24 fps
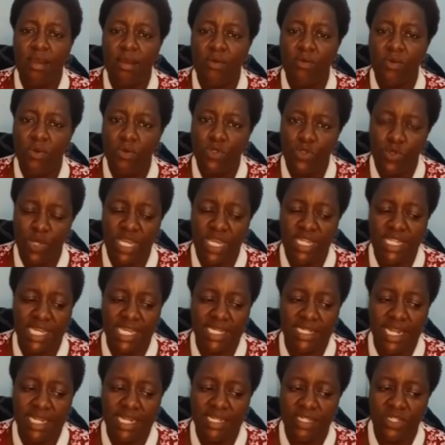doing the
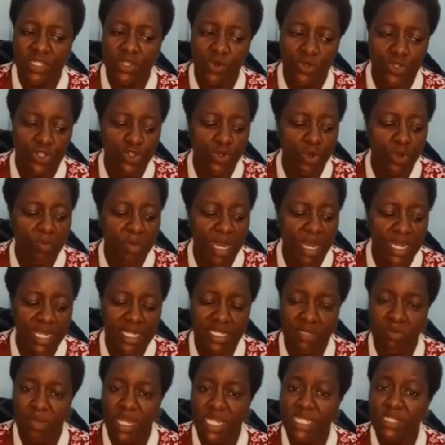credit control
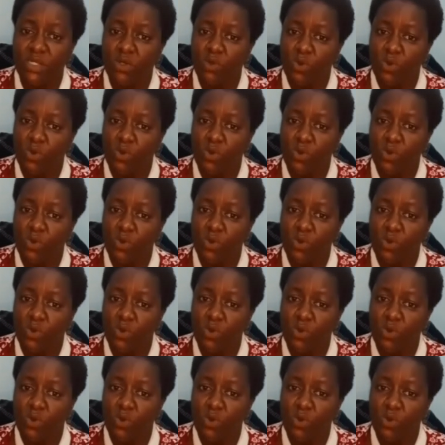management,